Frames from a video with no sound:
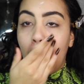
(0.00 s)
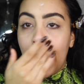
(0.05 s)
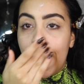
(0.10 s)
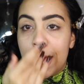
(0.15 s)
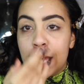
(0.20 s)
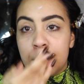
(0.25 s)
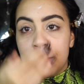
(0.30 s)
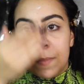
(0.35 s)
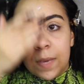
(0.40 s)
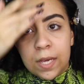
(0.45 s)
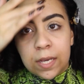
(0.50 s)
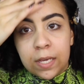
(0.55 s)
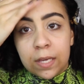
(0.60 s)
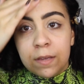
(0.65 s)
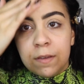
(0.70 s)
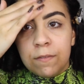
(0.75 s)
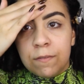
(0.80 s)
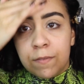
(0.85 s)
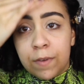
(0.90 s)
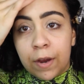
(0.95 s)
and make
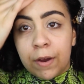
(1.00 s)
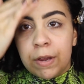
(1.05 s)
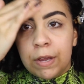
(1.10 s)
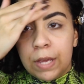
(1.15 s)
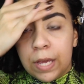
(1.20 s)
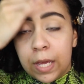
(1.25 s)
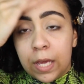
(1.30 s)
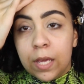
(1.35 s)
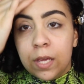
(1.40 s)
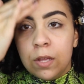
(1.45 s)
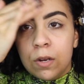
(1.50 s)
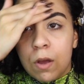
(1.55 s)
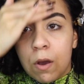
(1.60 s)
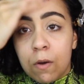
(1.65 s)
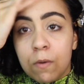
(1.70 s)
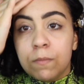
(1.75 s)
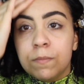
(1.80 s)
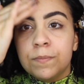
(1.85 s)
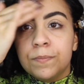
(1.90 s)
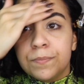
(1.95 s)
it very, you
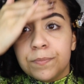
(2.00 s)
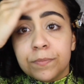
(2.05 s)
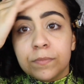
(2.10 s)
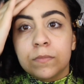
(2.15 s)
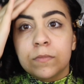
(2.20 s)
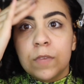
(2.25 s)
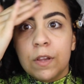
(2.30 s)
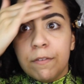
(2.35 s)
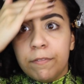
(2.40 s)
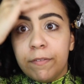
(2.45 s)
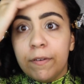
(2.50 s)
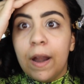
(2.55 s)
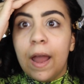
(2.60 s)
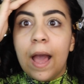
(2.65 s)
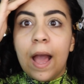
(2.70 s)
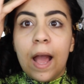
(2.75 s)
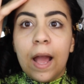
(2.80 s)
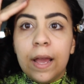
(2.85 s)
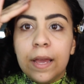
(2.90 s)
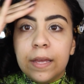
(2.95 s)
know,
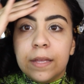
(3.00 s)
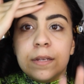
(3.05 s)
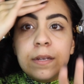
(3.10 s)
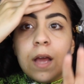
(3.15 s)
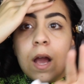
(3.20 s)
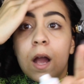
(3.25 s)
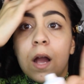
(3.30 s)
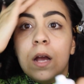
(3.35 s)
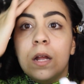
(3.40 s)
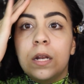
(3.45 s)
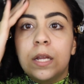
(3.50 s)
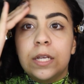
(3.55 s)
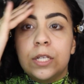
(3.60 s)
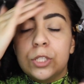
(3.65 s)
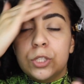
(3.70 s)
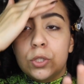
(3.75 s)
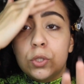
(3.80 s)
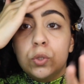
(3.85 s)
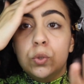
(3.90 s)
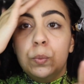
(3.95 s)
flat and not
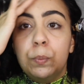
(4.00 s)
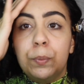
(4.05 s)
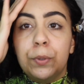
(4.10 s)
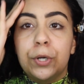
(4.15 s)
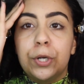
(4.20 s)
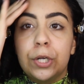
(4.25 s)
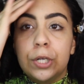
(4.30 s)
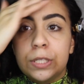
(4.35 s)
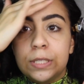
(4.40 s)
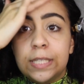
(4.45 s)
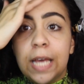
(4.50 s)
like super